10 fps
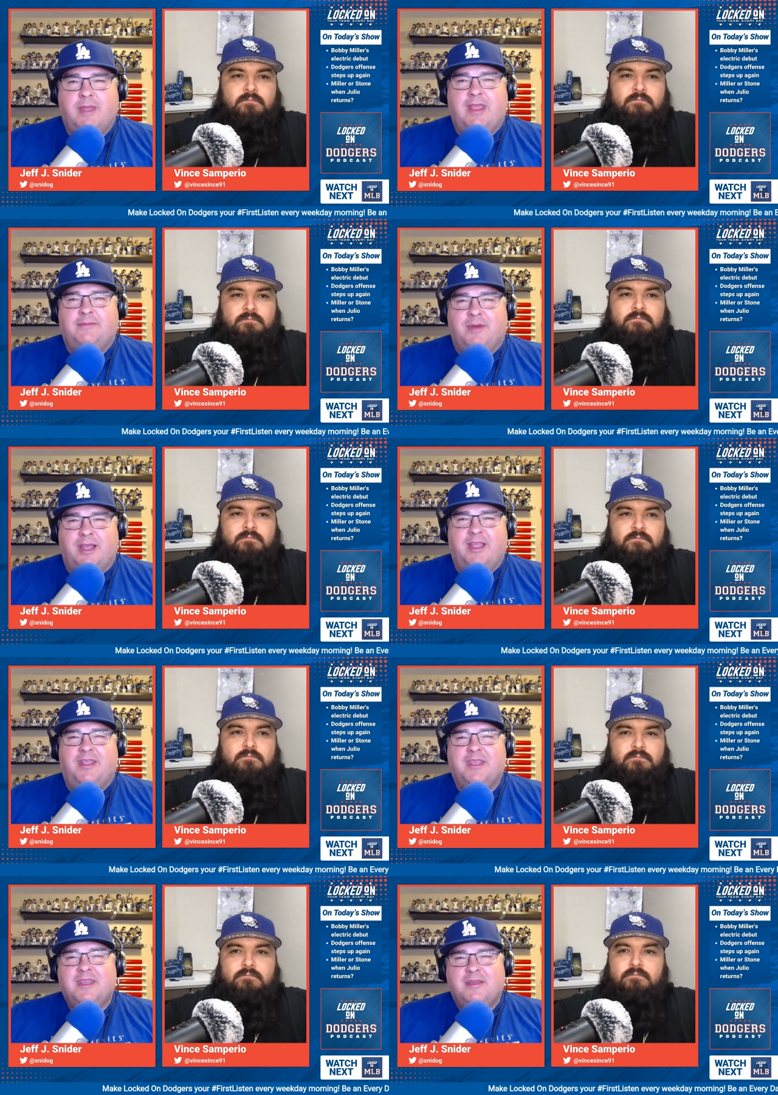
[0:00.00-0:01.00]
Speaker 1: made
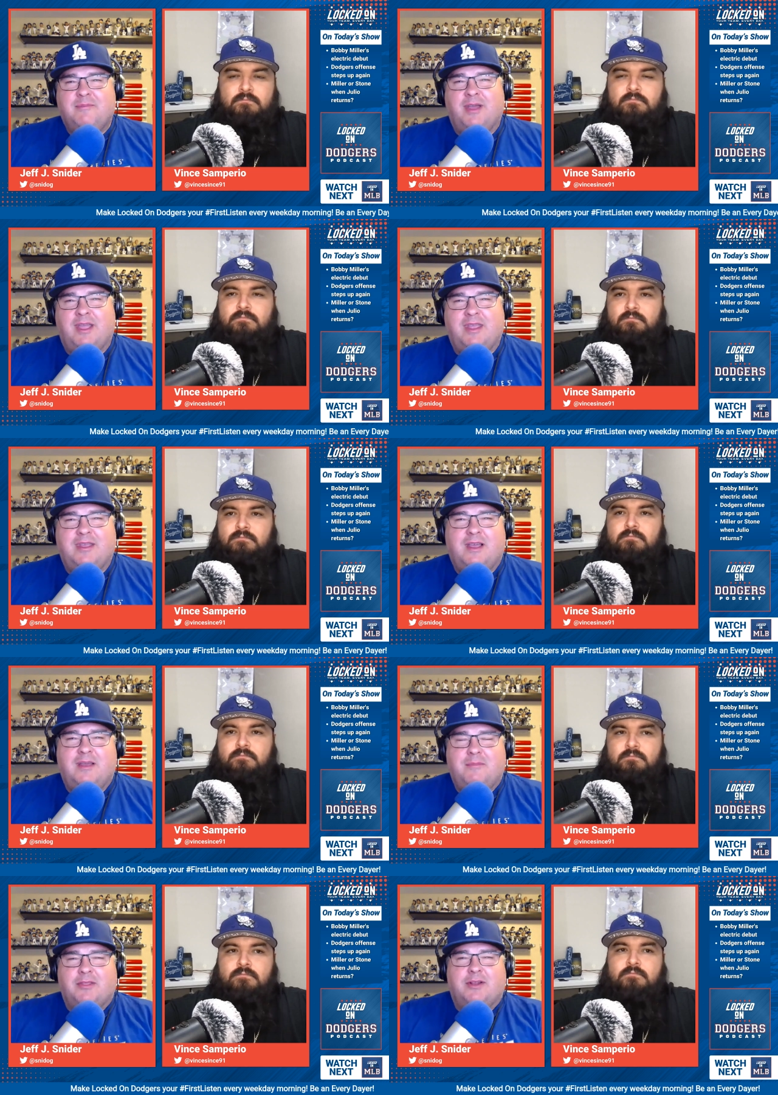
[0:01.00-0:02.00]
by by
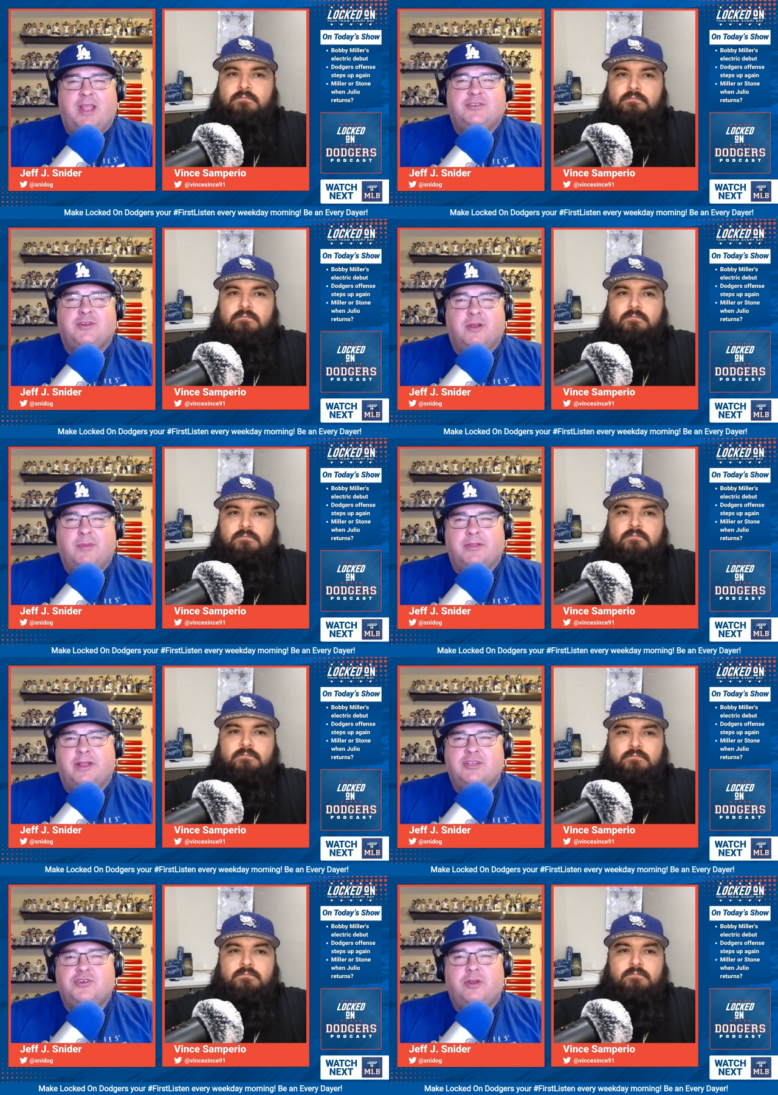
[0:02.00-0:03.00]
uh, Mother Nature or
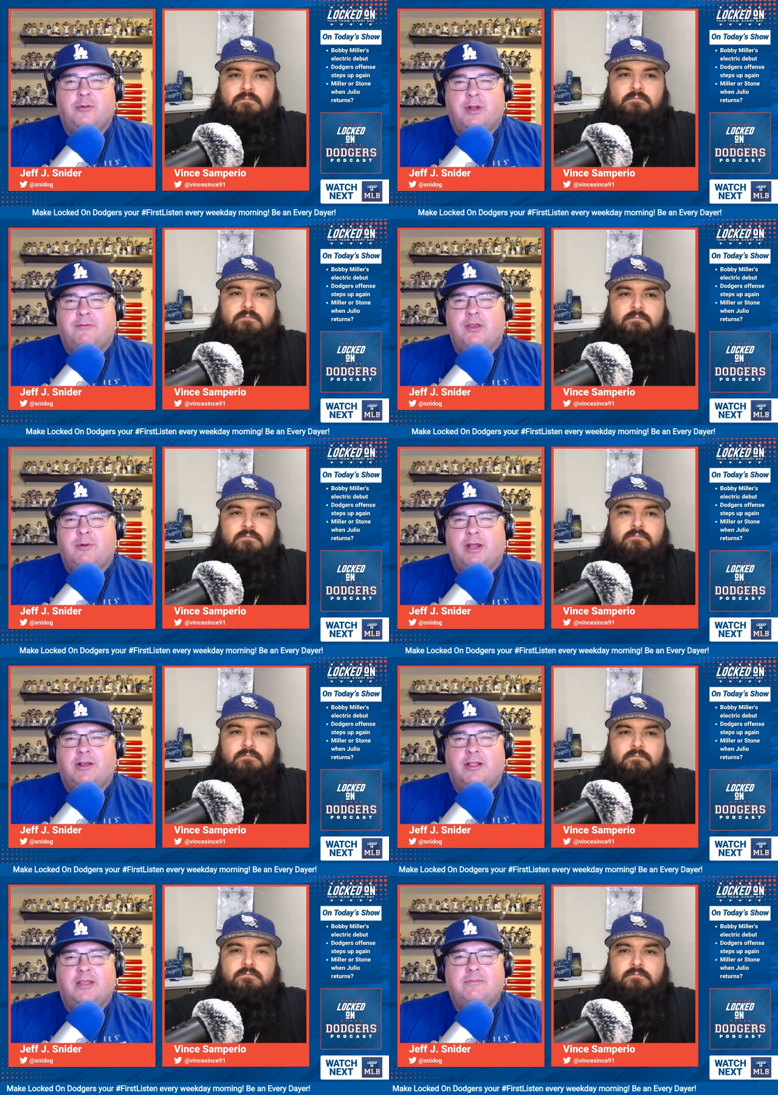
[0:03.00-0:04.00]
Mother Injury or whatever you want to
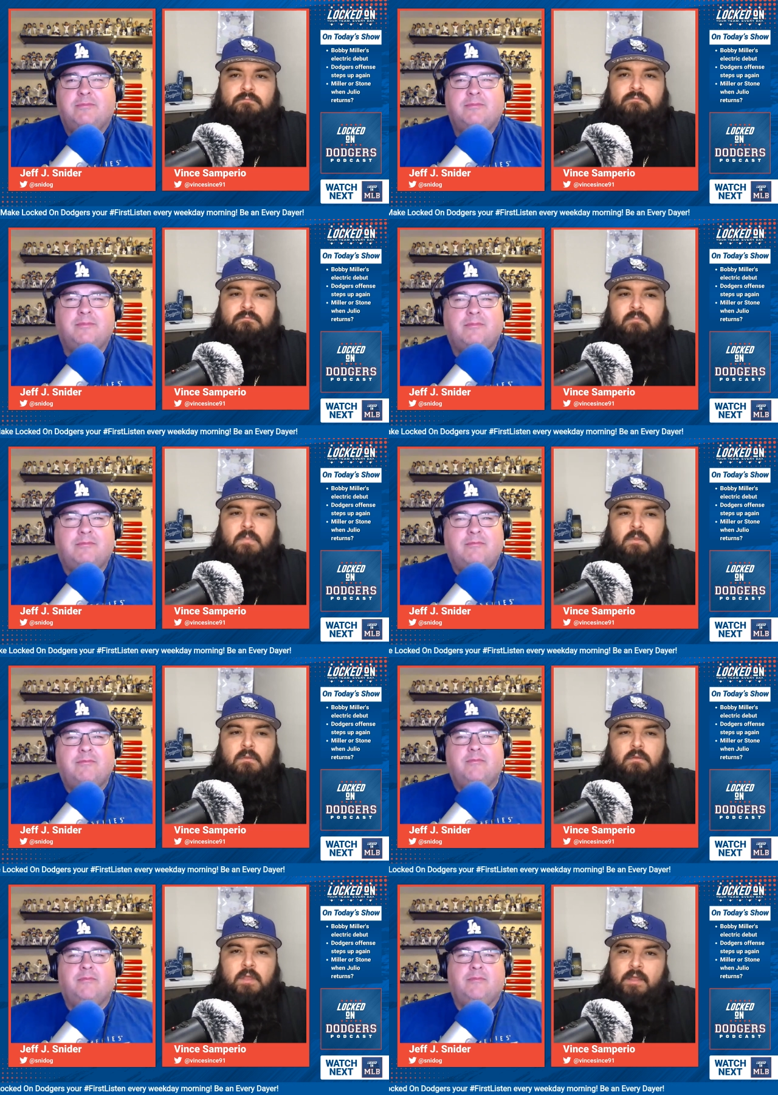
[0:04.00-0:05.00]
call it
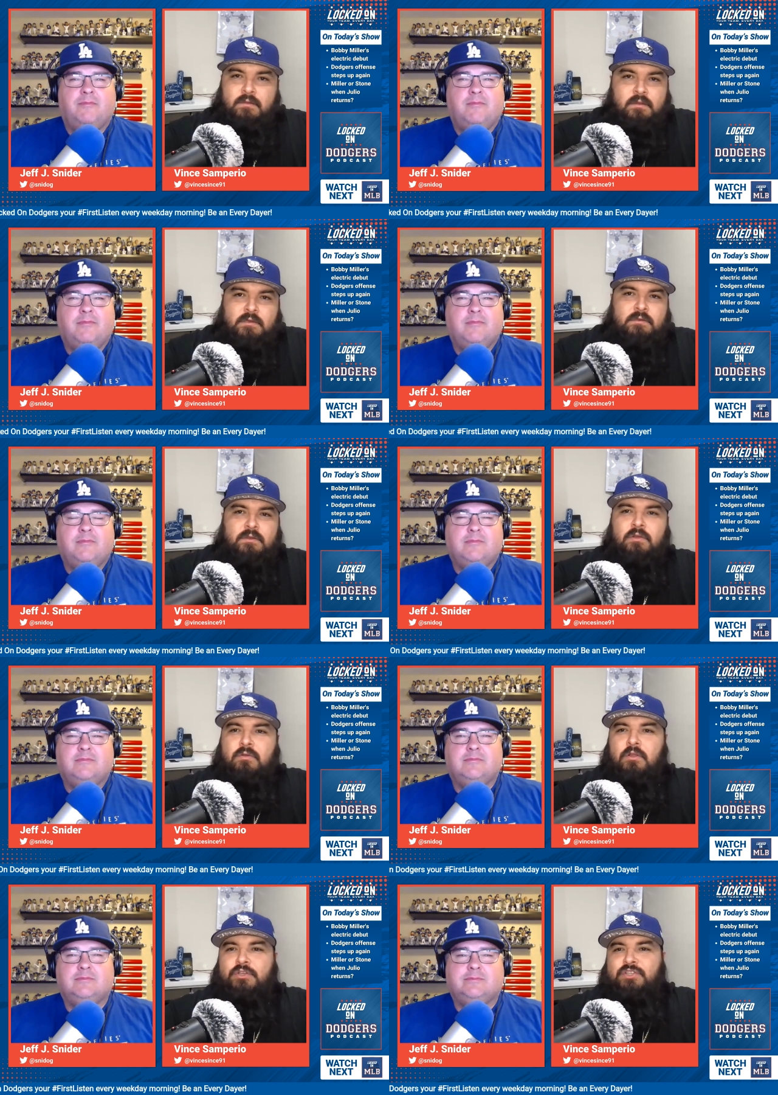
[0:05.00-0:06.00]
Speaker 2: yeah, and you know
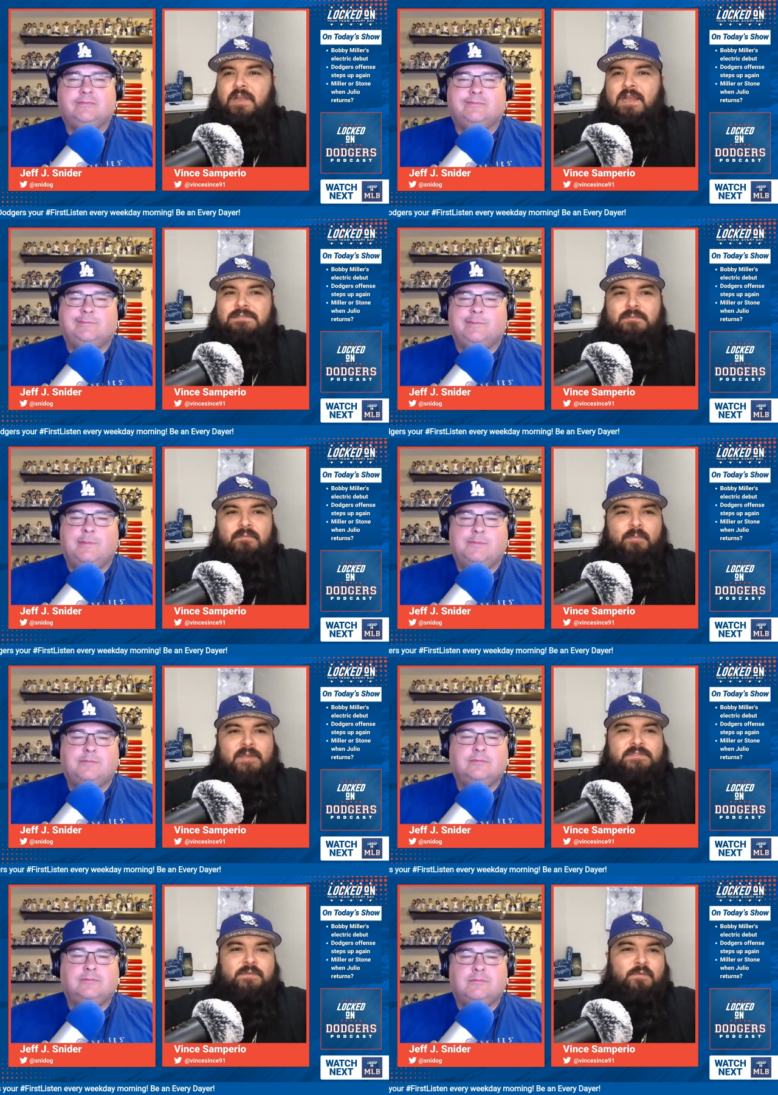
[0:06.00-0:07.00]
Kershaw hasn't
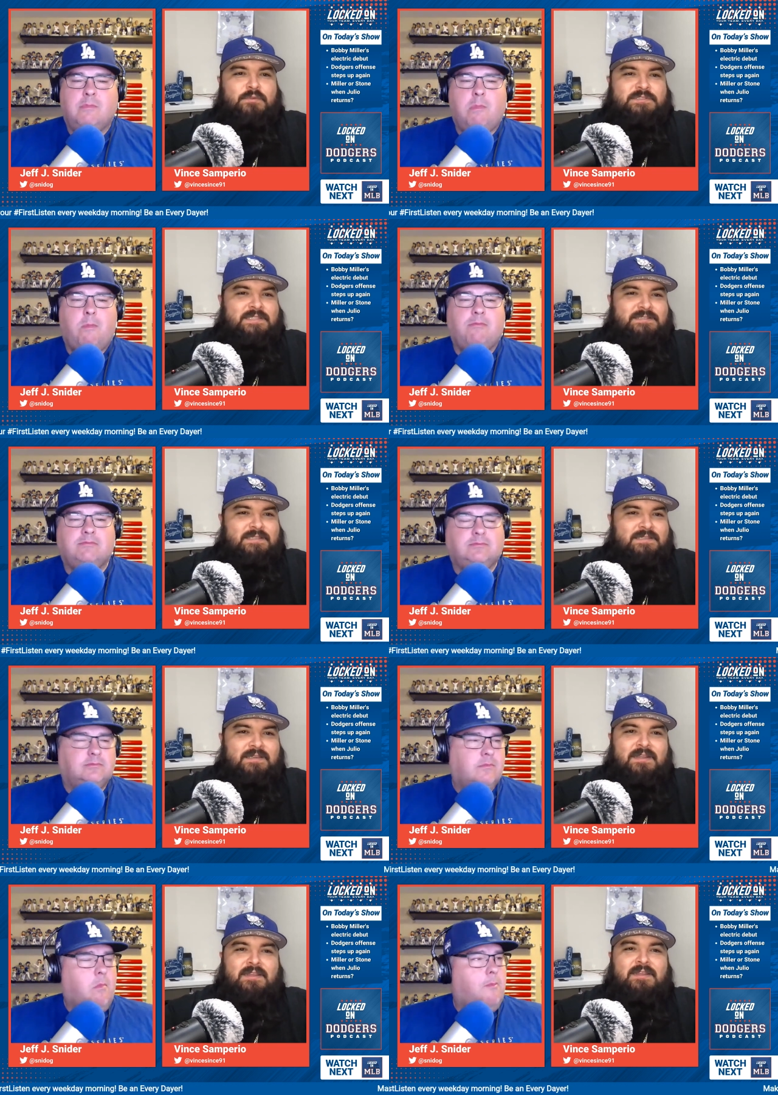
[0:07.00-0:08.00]
pitched a full season
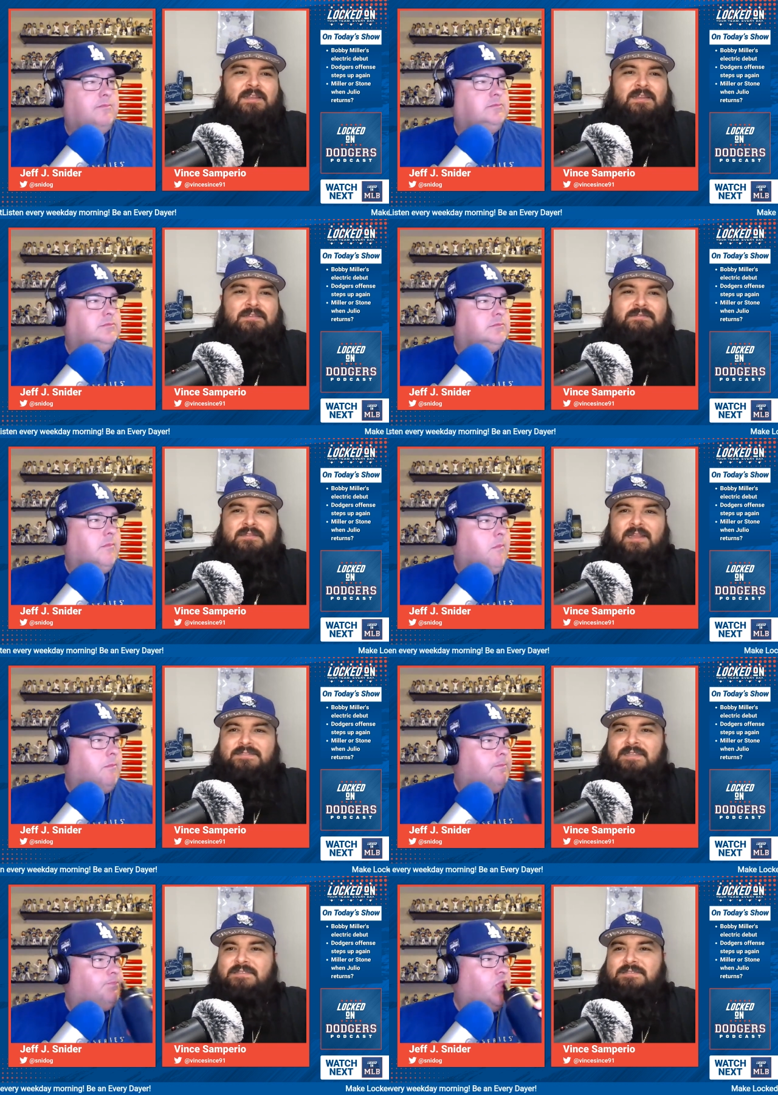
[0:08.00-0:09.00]
in like
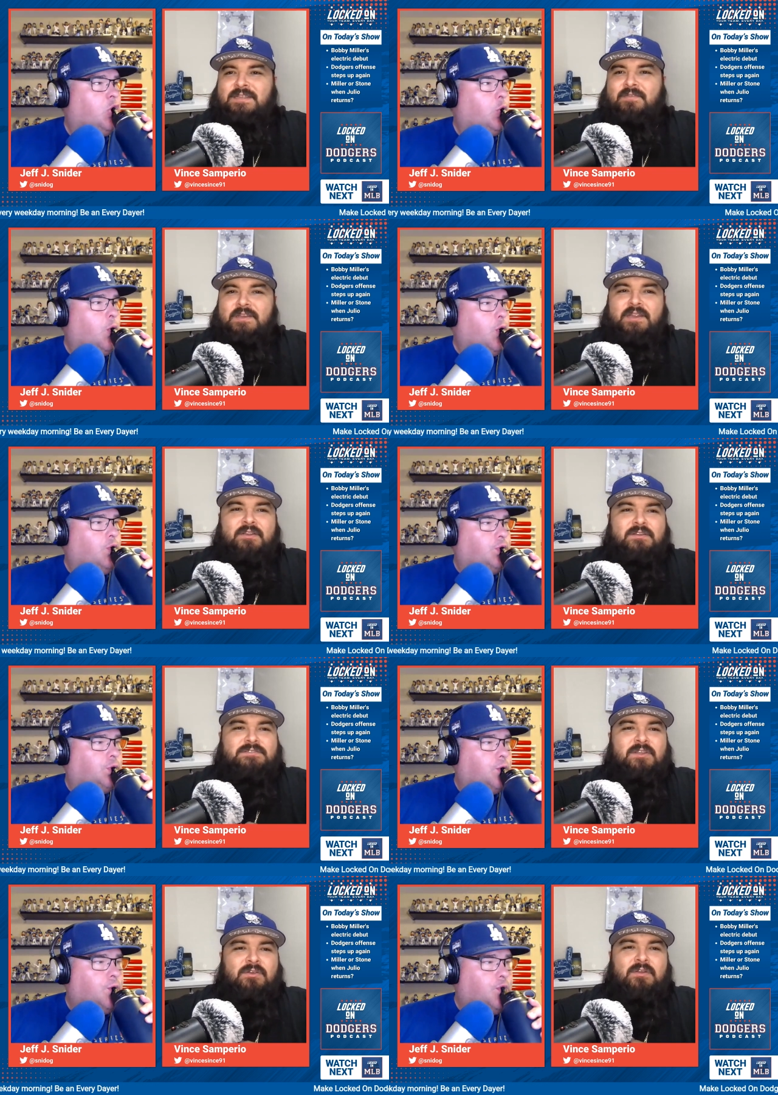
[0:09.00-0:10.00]
six, seven years.
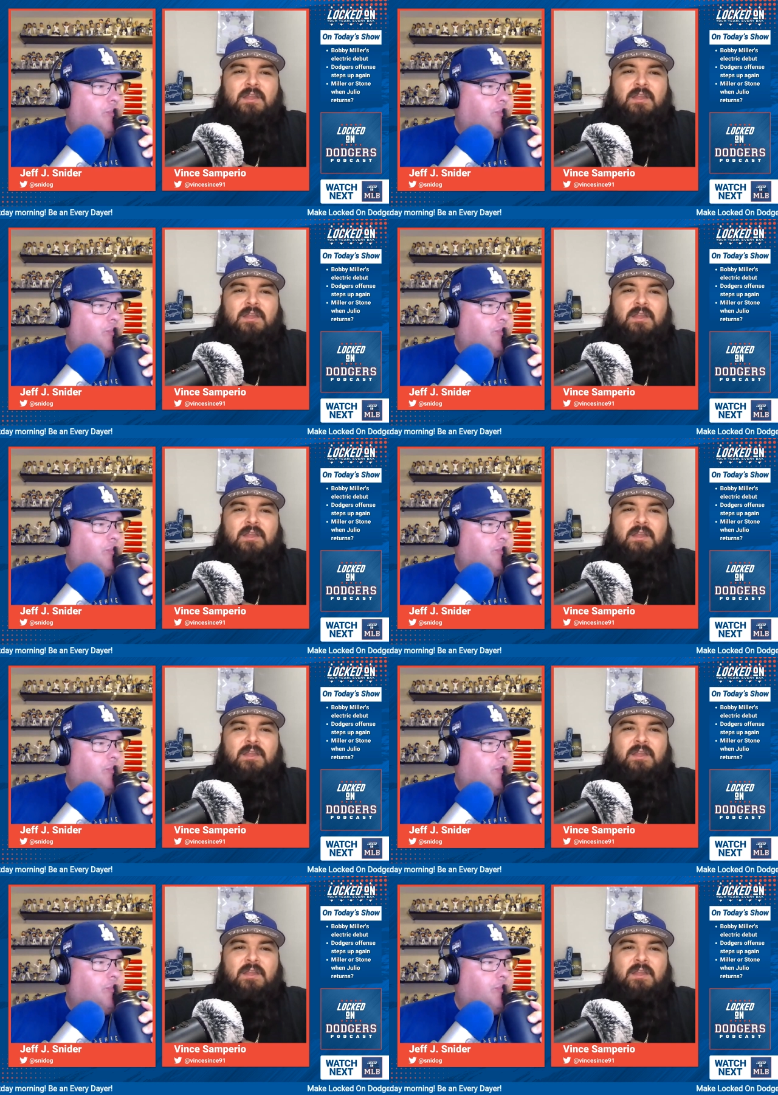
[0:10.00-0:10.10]
So